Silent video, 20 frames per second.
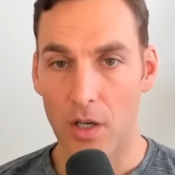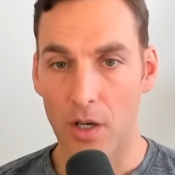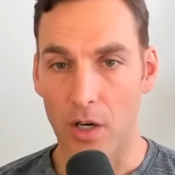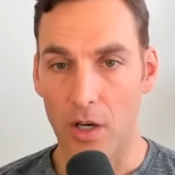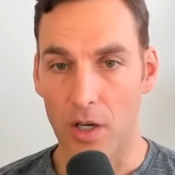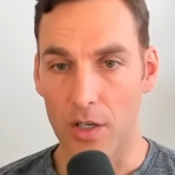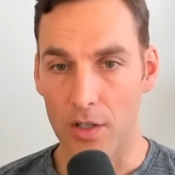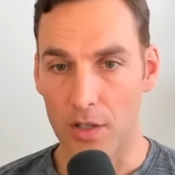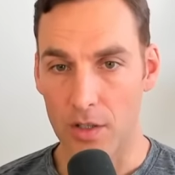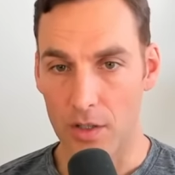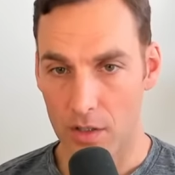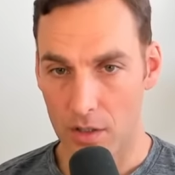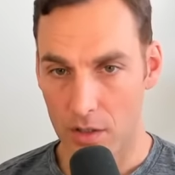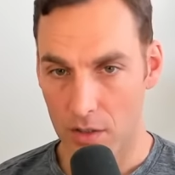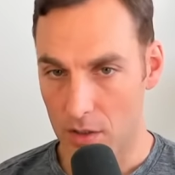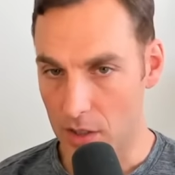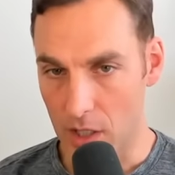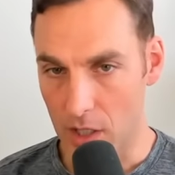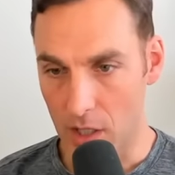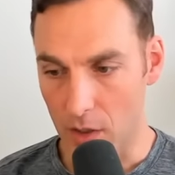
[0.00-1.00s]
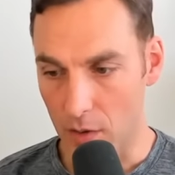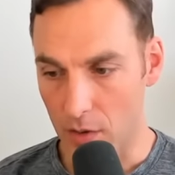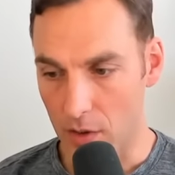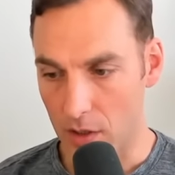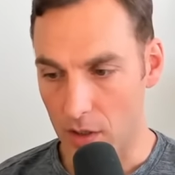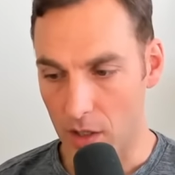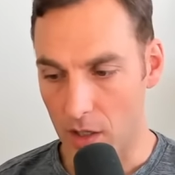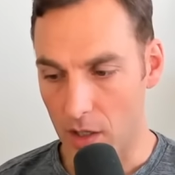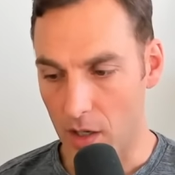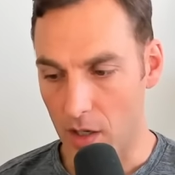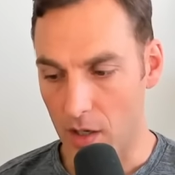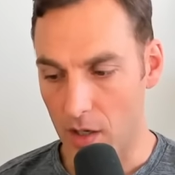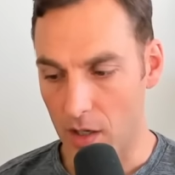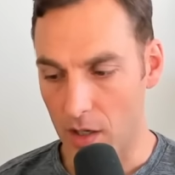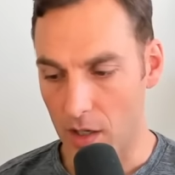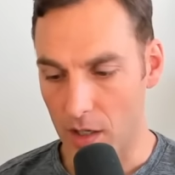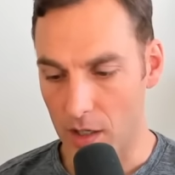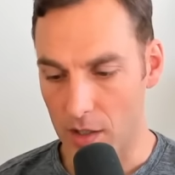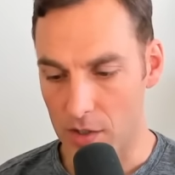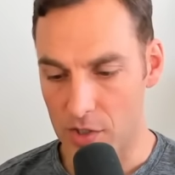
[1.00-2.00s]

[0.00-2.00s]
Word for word: on, you know, uh, uh,